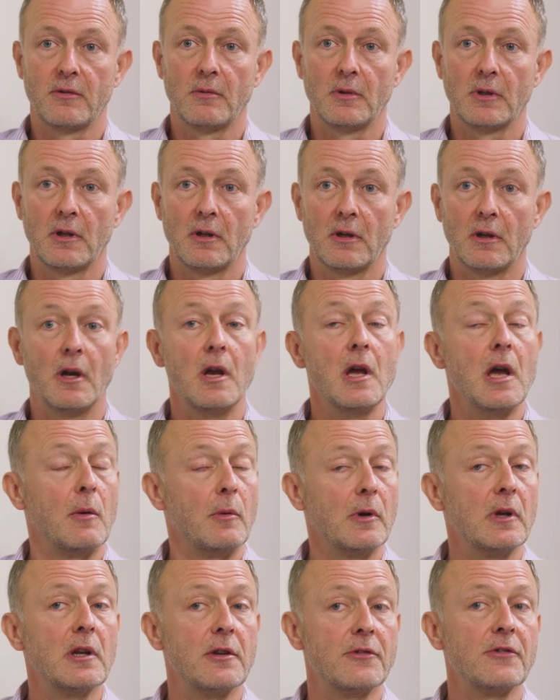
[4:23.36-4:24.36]
to occur. And
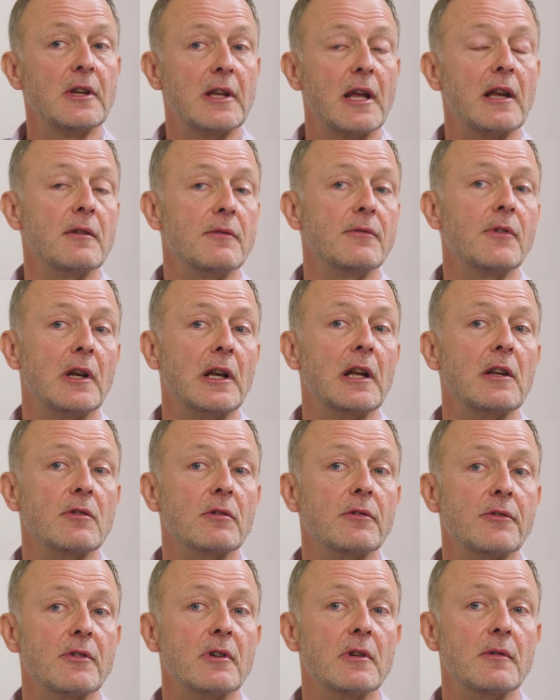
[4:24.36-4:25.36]
we're going to see that in
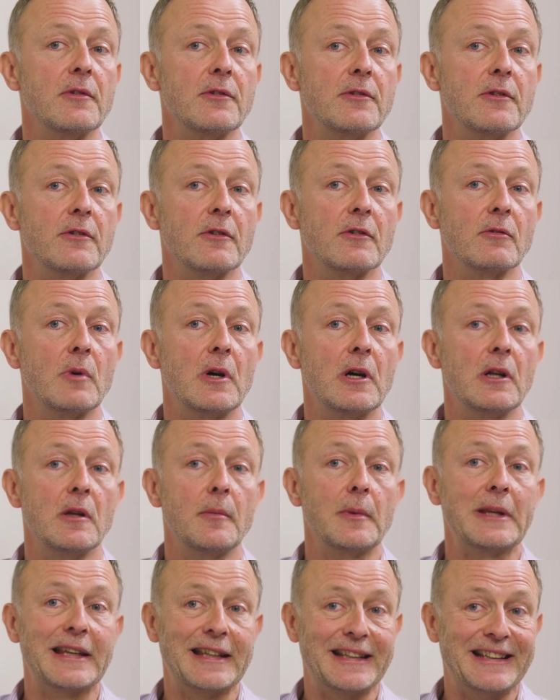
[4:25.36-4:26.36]
financial services as well.
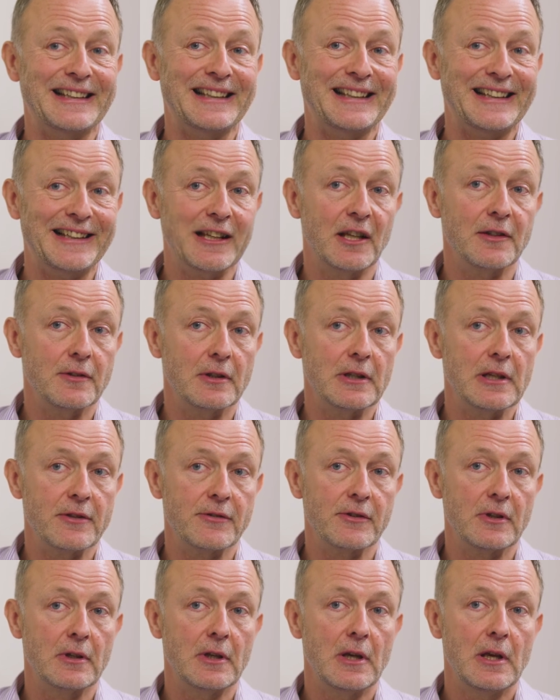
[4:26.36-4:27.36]
I mean, clearly London
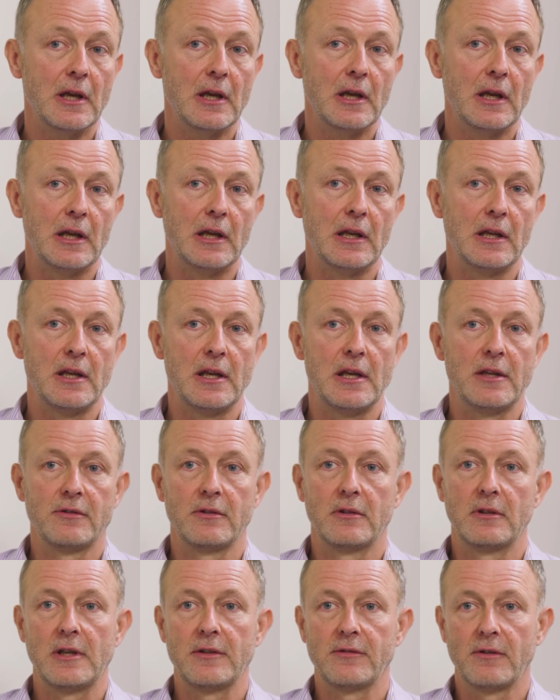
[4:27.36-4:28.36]
is a
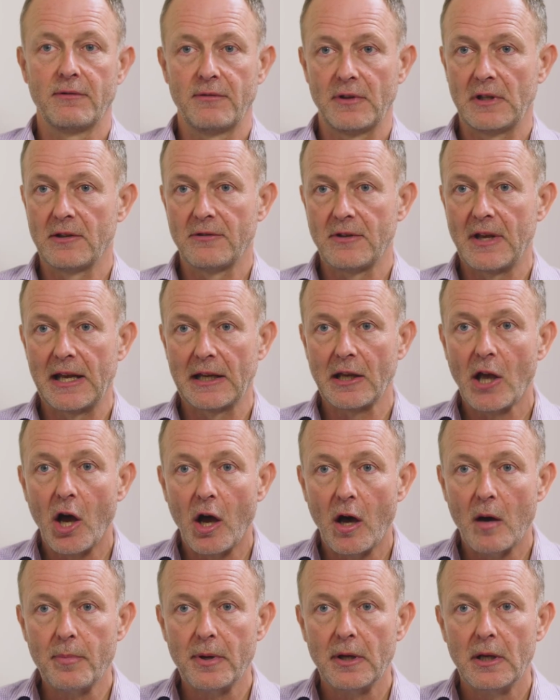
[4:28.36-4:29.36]
fintech
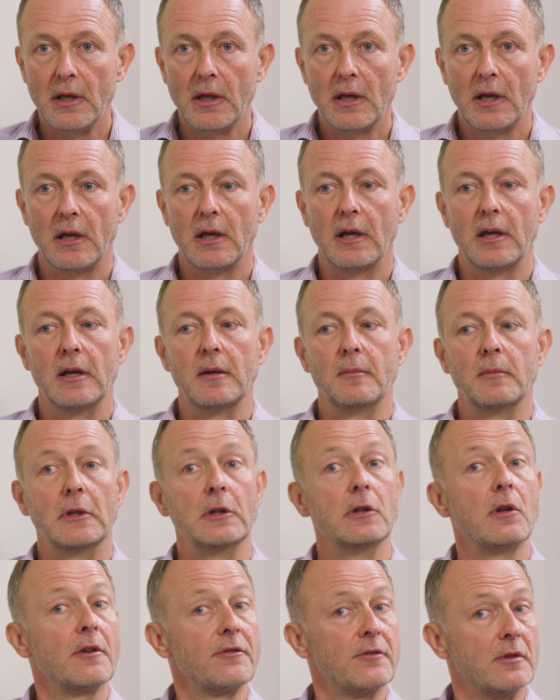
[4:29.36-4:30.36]
hub,
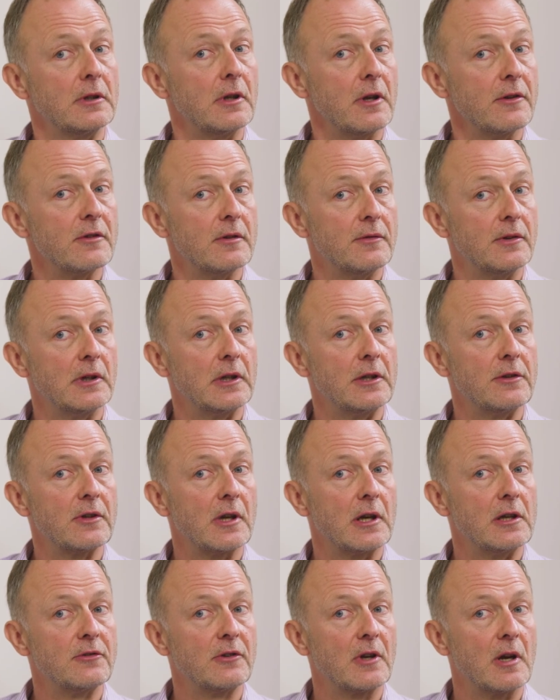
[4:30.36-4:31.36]
lots and lots of early
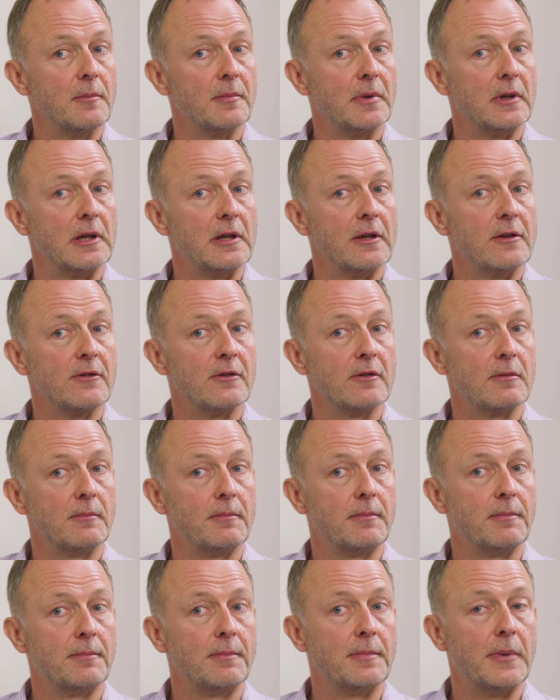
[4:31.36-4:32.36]
stage companies,
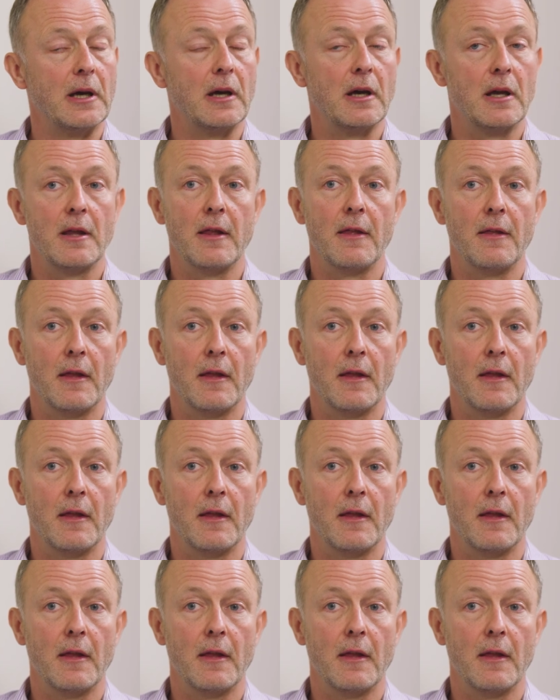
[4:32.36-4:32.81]
but